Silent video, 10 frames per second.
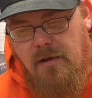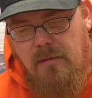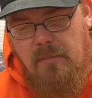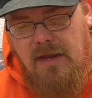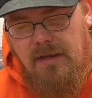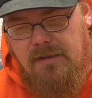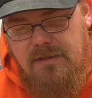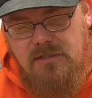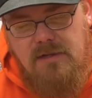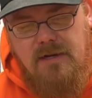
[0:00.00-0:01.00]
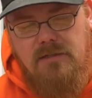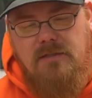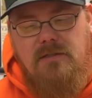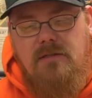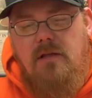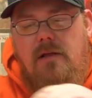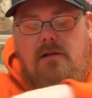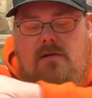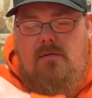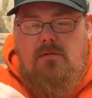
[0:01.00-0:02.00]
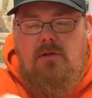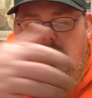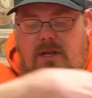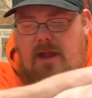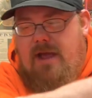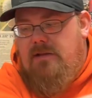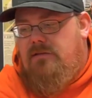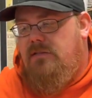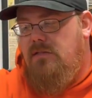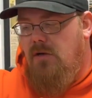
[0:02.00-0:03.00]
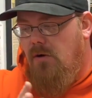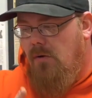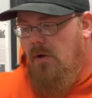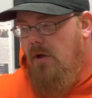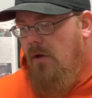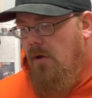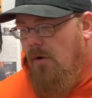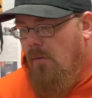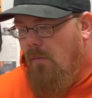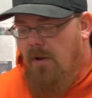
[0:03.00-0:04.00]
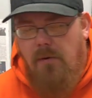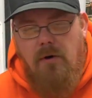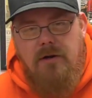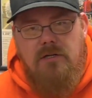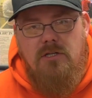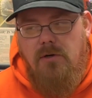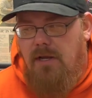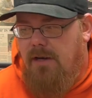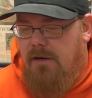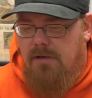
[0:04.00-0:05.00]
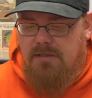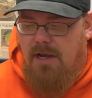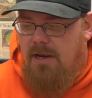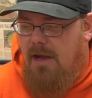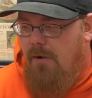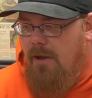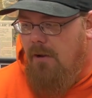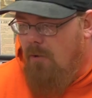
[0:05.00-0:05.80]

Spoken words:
making these things look nice. So what I wanted to show you here is kind of how I go